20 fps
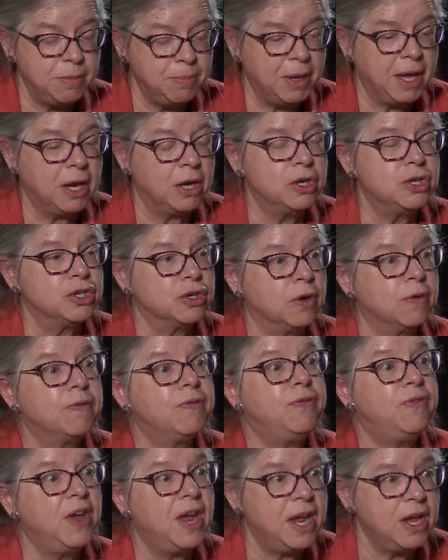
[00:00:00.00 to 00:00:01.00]
manager
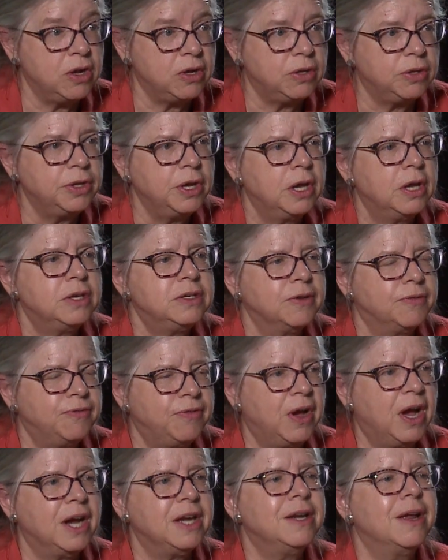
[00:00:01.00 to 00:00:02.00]
failed to
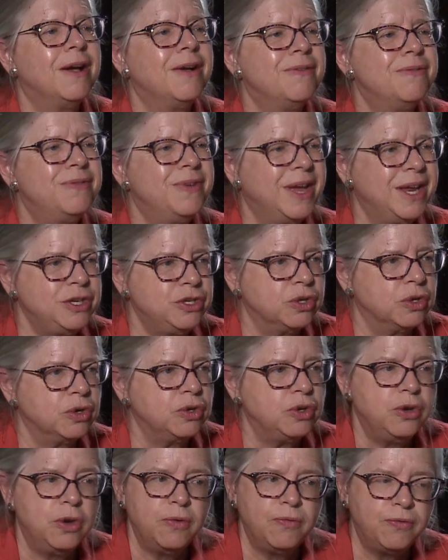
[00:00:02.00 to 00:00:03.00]
find a
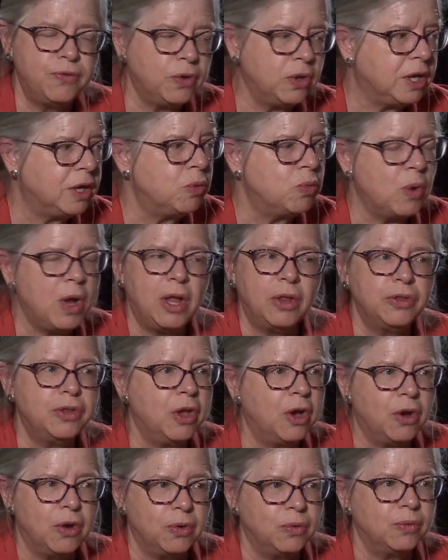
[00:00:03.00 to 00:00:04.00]
vendor, fully well
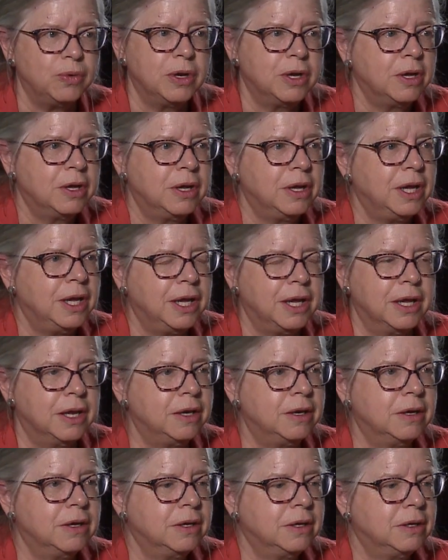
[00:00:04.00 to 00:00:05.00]
known
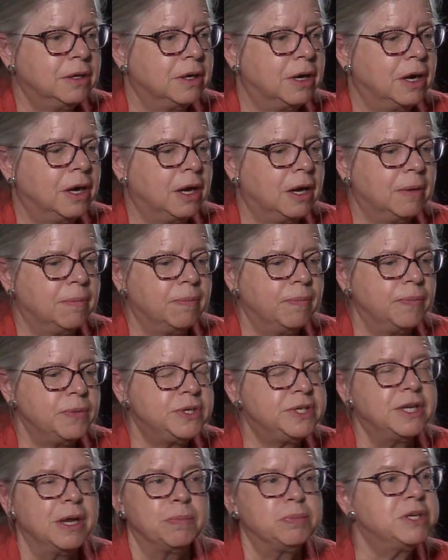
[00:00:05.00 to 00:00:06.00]
in
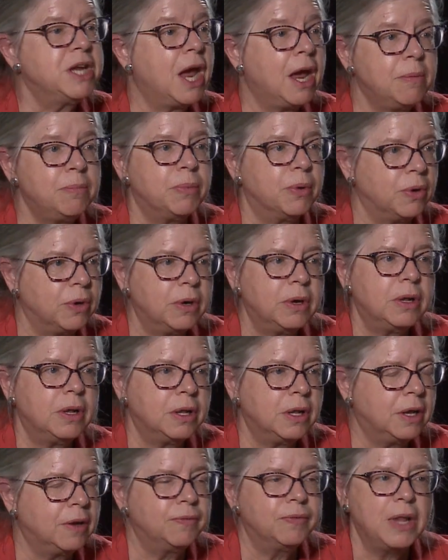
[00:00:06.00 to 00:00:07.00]
September
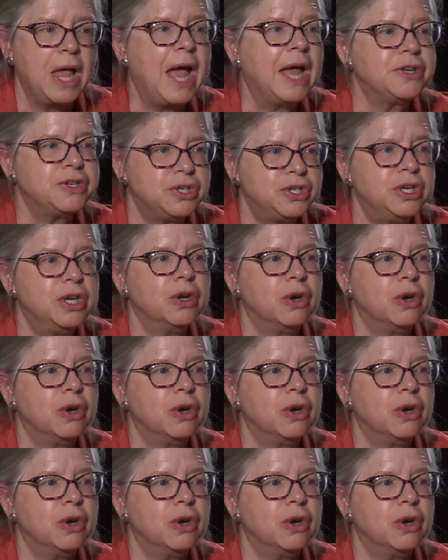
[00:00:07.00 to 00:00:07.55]
of last year,